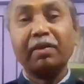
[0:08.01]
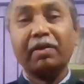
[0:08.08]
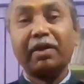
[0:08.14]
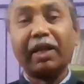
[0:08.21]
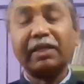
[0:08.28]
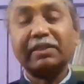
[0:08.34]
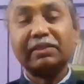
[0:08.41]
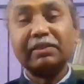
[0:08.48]

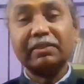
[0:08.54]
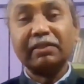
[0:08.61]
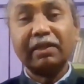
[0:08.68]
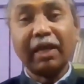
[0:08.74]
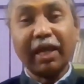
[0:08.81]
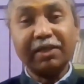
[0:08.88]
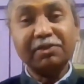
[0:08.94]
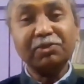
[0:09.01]
Right,
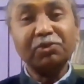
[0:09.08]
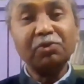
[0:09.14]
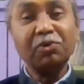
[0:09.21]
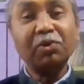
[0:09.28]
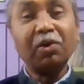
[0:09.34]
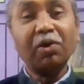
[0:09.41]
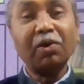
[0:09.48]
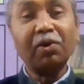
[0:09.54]
as you
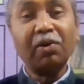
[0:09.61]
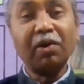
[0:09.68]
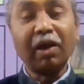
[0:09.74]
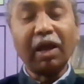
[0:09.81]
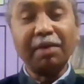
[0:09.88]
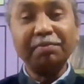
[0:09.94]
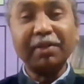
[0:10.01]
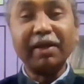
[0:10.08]
know,
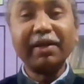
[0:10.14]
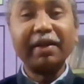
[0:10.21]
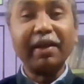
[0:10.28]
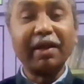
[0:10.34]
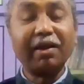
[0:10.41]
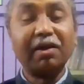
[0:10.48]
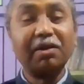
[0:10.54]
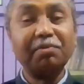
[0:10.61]
I'm not an
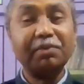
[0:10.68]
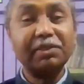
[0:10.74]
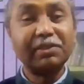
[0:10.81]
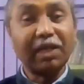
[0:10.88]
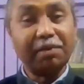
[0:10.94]
economist.